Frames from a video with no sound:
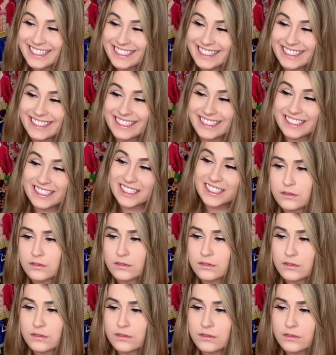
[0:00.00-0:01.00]

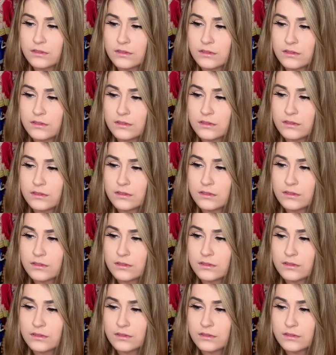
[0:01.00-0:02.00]

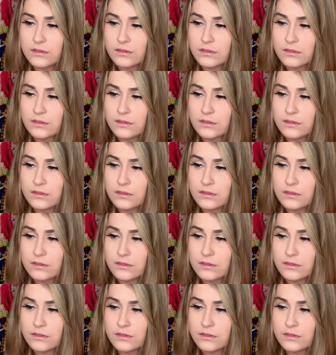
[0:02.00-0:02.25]
Nothing is said.